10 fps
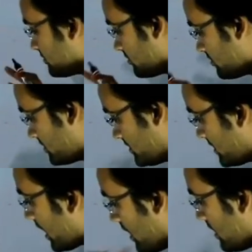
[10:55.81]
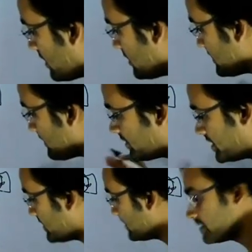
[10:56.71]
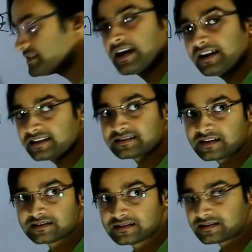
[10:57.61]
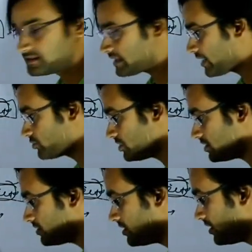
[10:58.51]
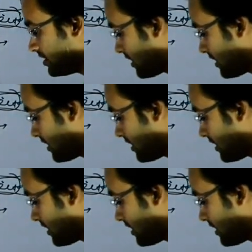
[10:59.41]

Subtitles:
scalars, everything is inside this. This is actually